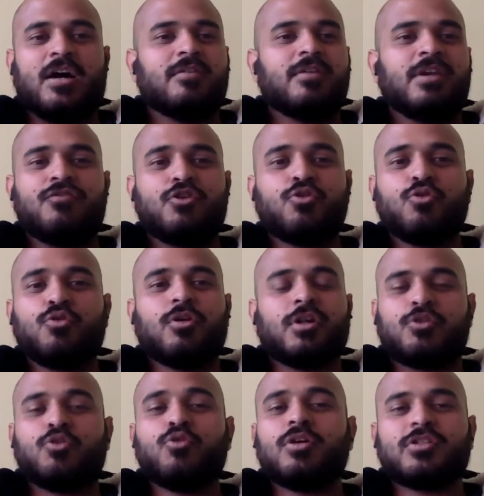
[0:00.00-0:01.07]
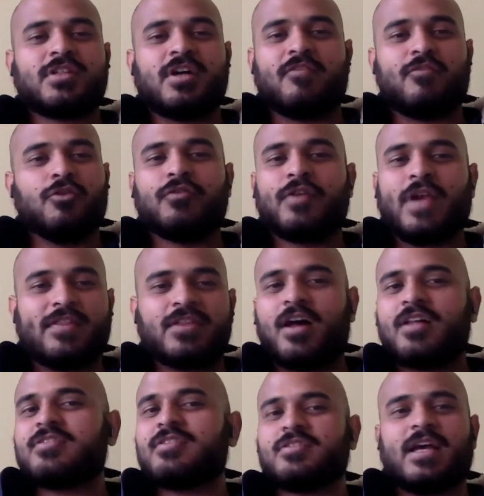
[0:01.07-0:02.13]
But yeah, if you Google stuff,
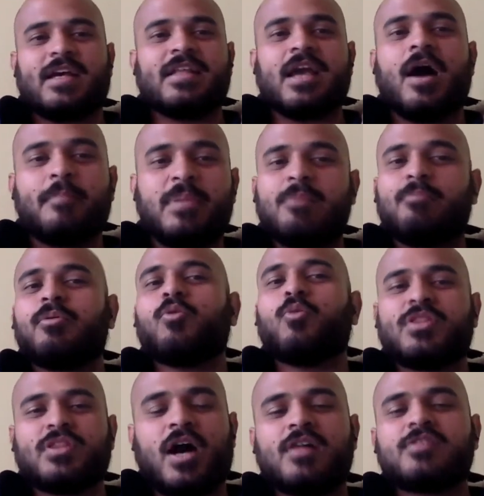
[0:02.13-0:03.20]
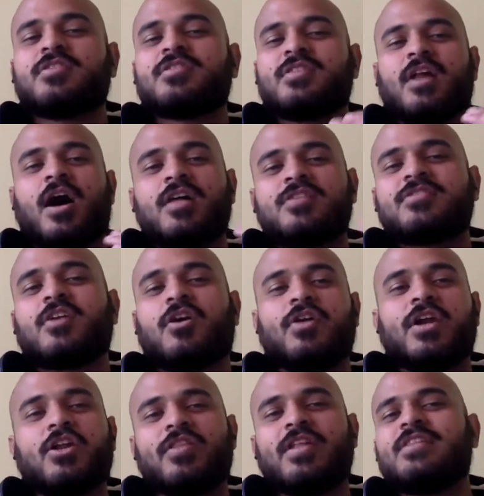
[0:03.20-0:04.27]
you'll get the answers. Like there are people with the answers, and the
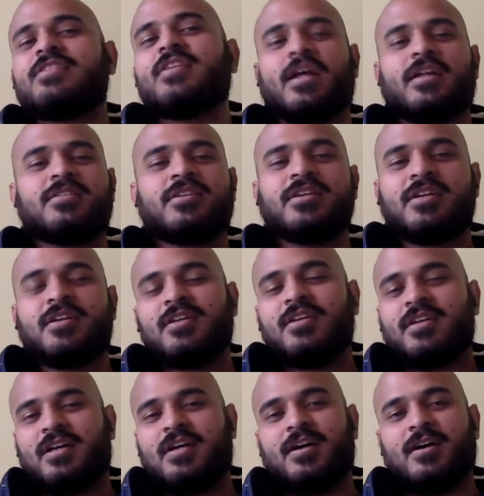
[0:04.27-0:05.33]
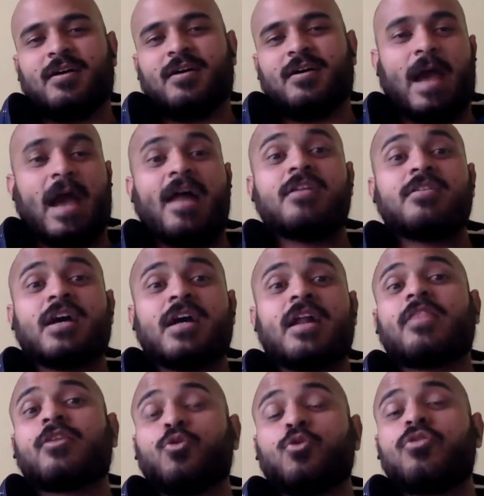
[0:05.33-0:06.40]
answers are already on the internet.
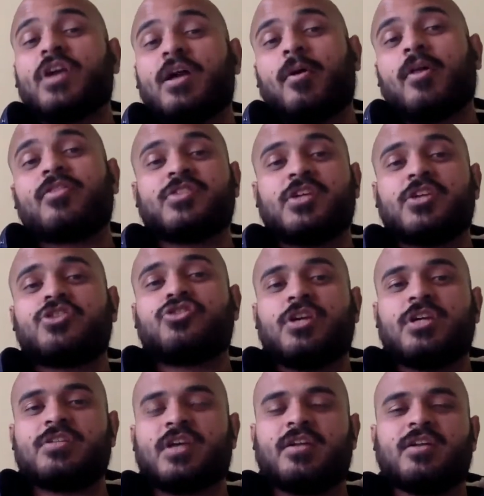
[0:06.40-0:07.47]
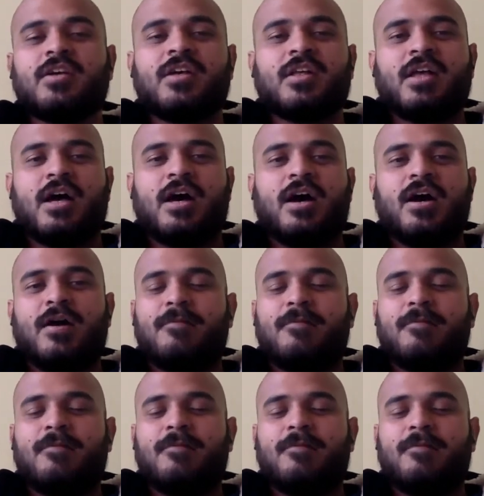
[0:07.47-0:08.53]
And another cool thing about this industry is that
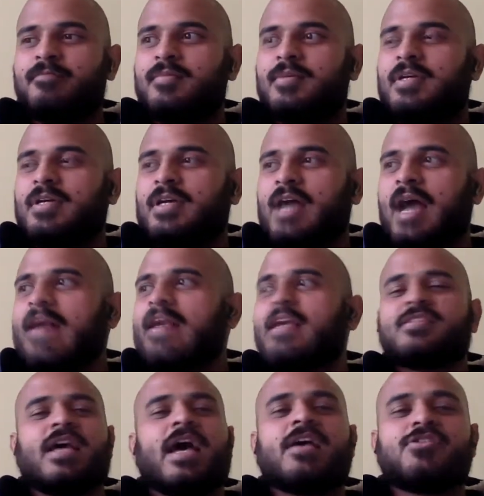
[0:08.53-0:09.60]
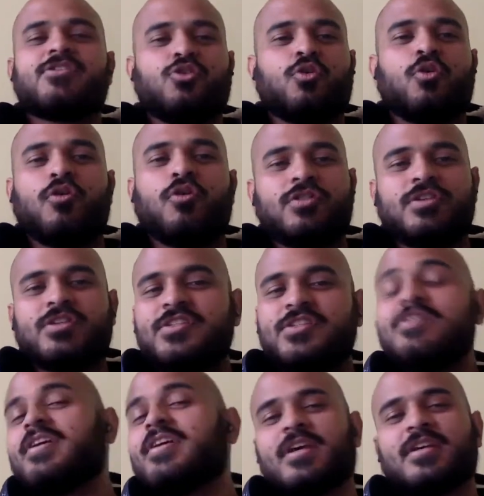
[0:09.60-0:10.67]
I guess as
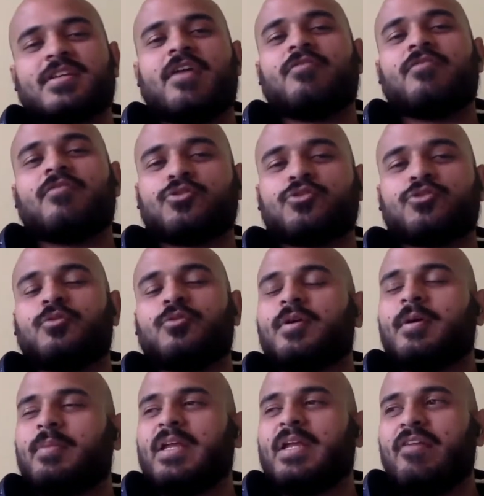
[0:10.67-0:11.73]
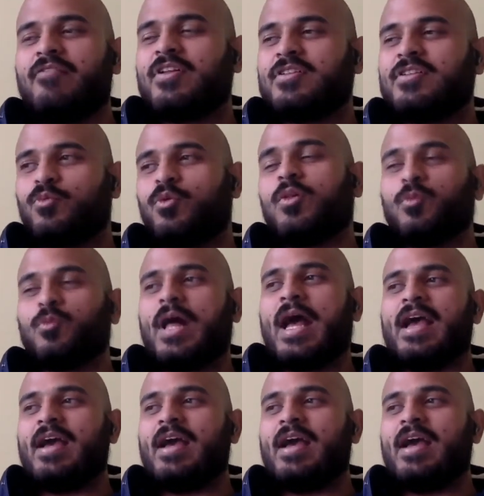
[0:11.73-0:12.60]
the series has kind of also been evidence,